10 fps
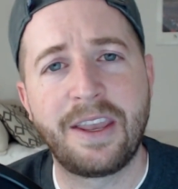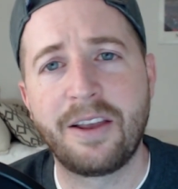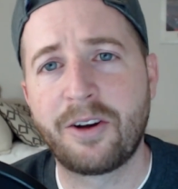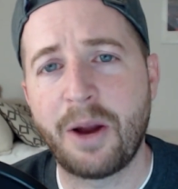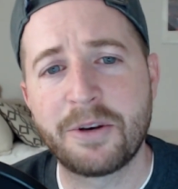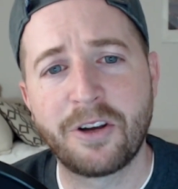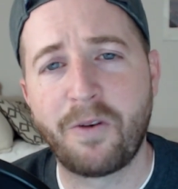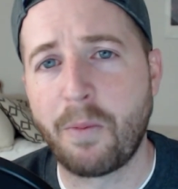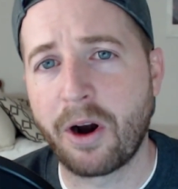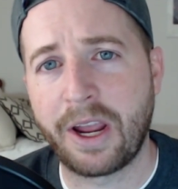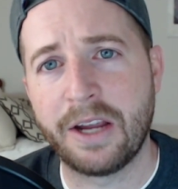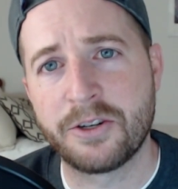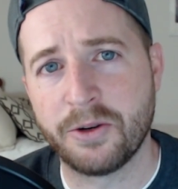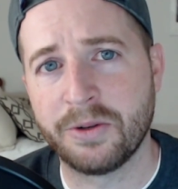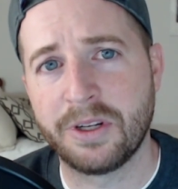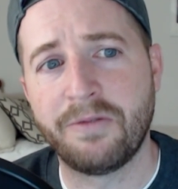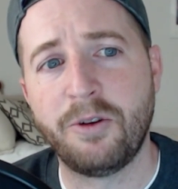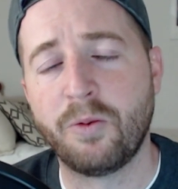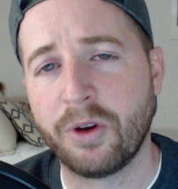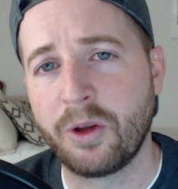Grab yourself a Mark Andrews if
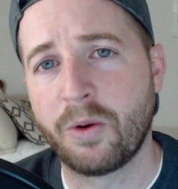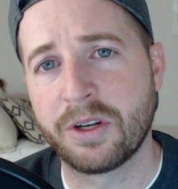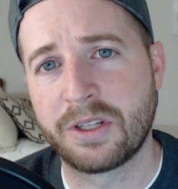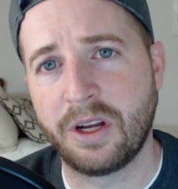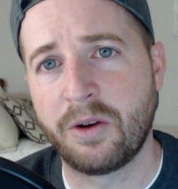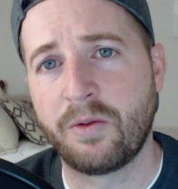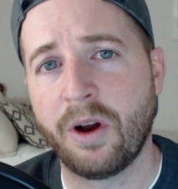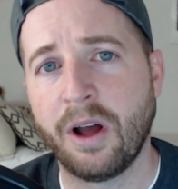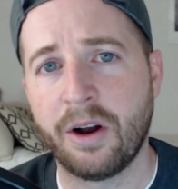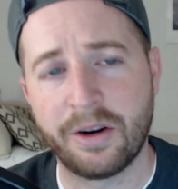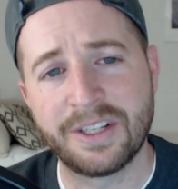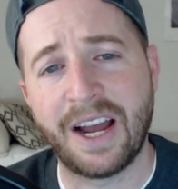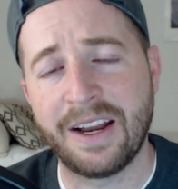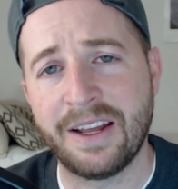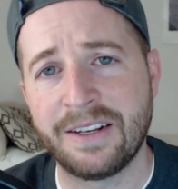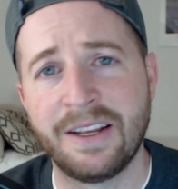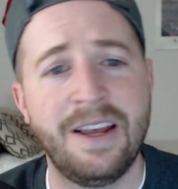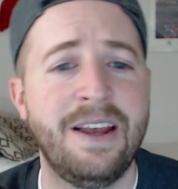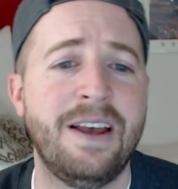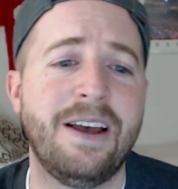you really want a stud or tight end,
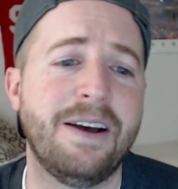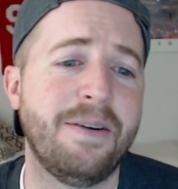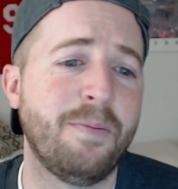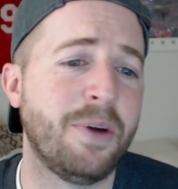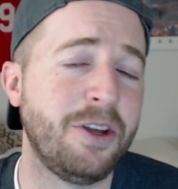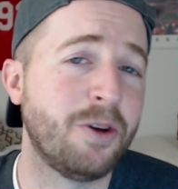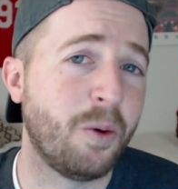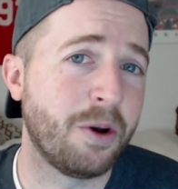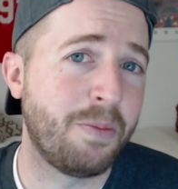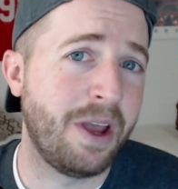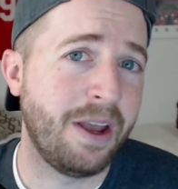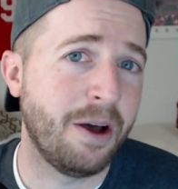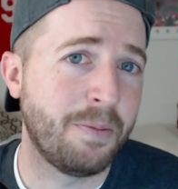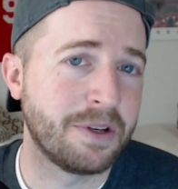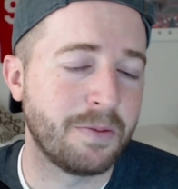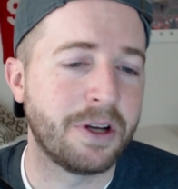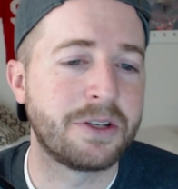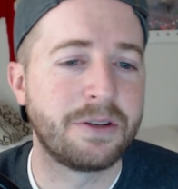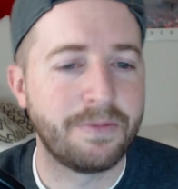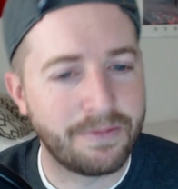but you don't want to pay up as
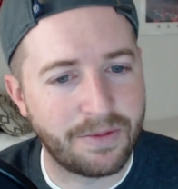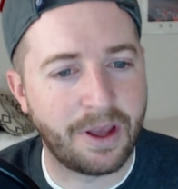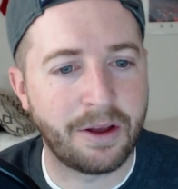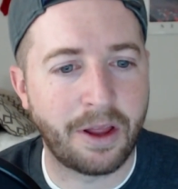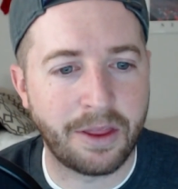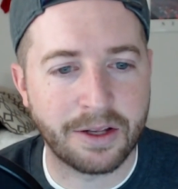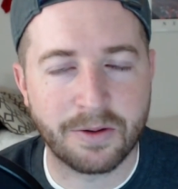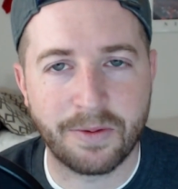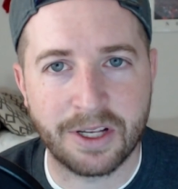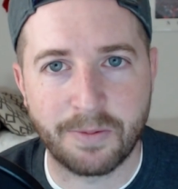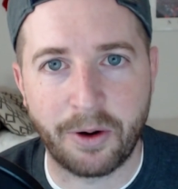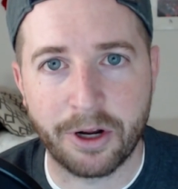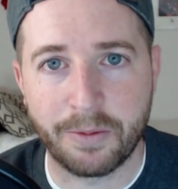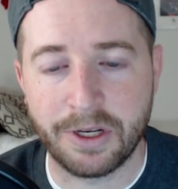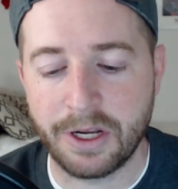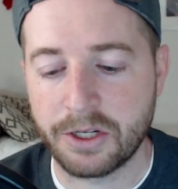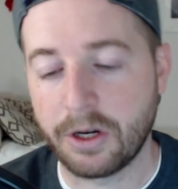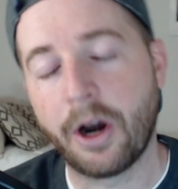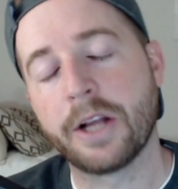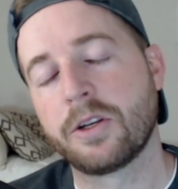much. That's my recommendation.
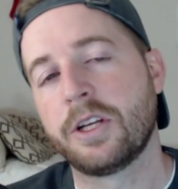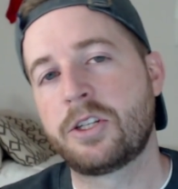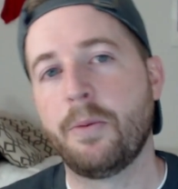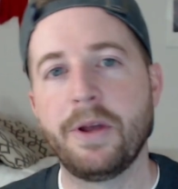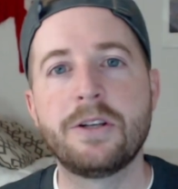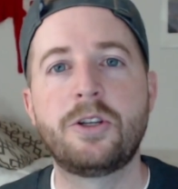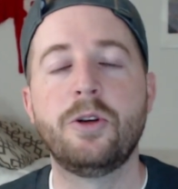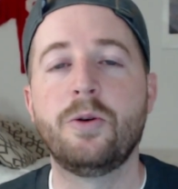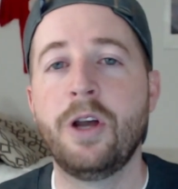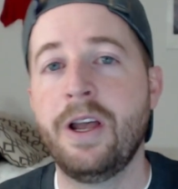All right, so let's jump into